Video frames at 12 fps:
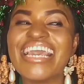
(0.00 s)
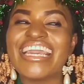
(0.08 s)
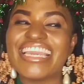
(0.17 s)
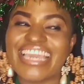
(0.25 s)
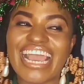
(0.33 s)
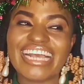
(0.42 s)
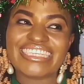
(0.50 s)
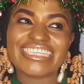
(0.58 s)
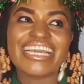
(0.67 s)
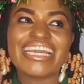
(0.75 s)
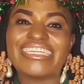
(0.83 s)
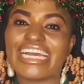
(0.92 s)
Yes,
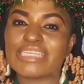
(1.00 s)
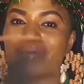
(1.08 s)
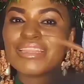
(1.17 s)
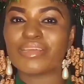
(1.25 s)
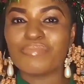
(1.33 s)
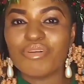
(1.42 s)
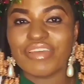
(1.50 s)
despite the movie